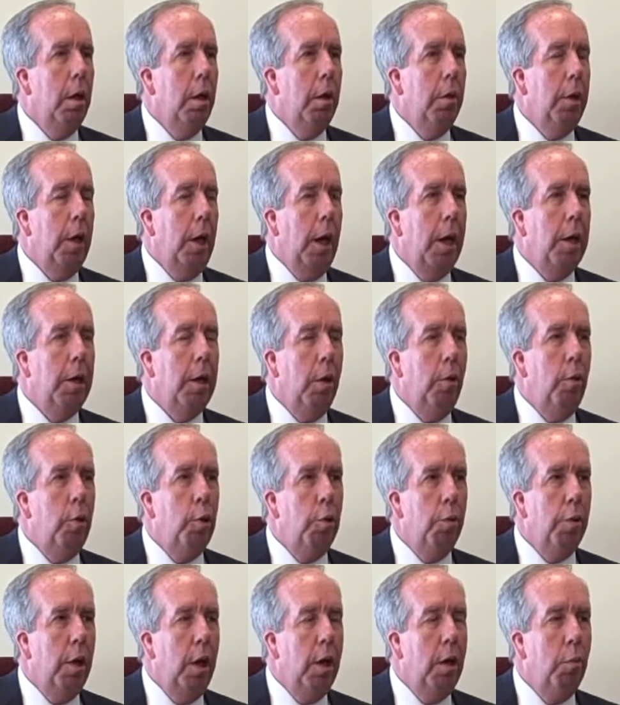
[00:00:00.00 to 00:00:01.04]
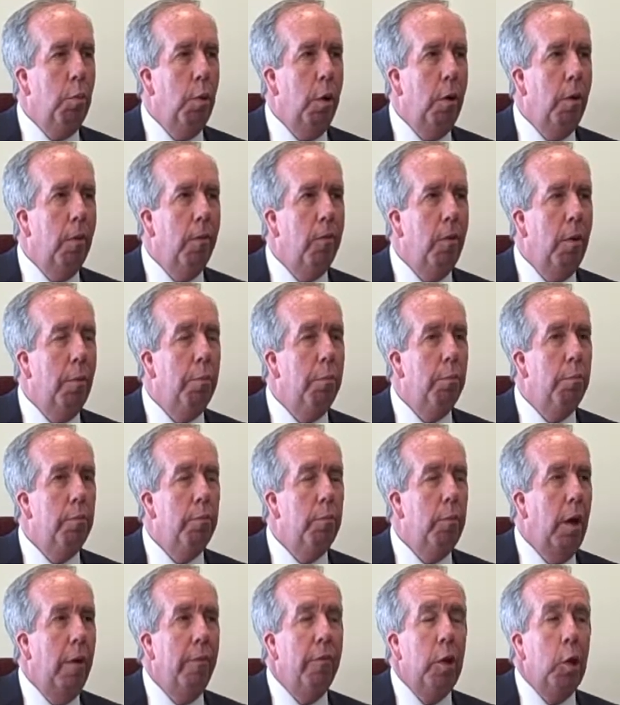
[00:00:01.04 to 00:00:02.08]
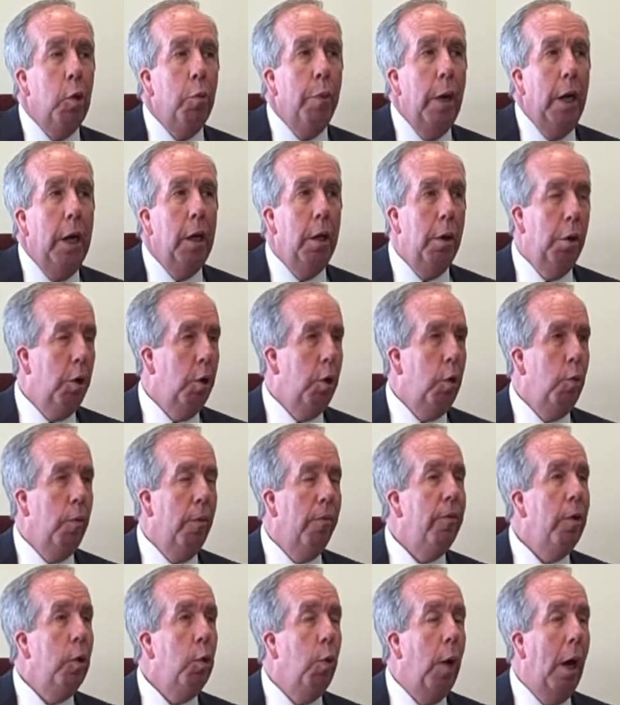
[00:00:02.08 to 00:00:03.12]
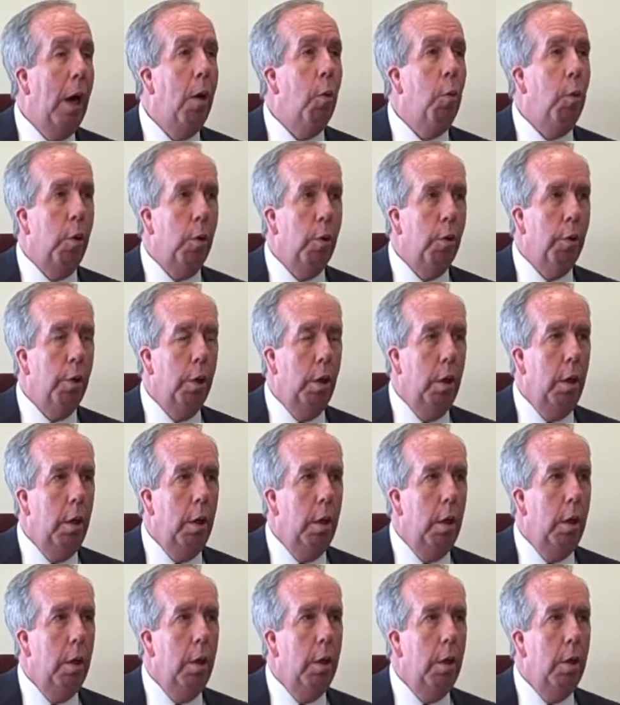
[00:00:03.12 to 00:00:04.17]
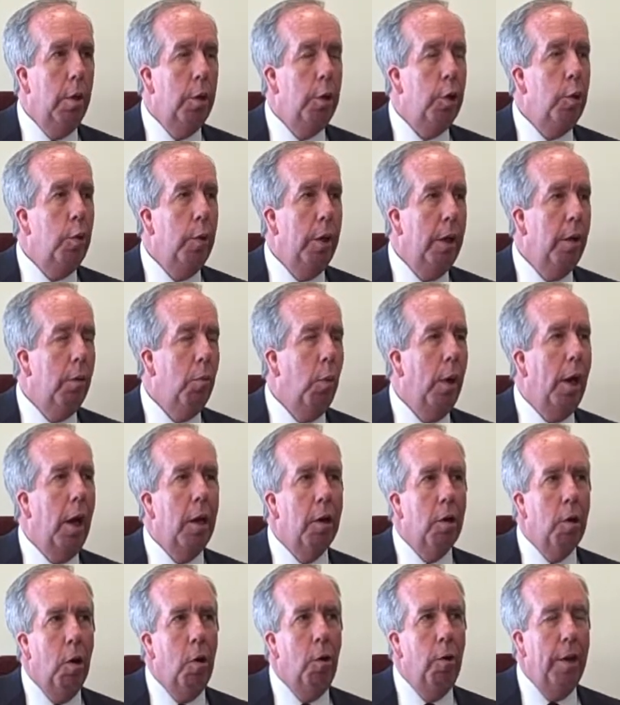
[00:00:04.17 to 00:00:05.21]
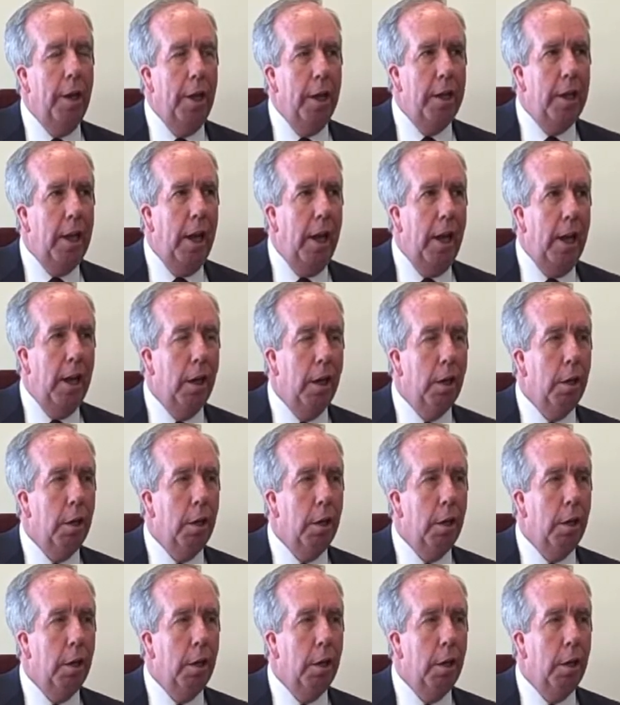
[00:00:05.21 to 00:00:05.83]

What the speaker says: that I can lose anywhere from a few minutes to a few hours to what I call an attack.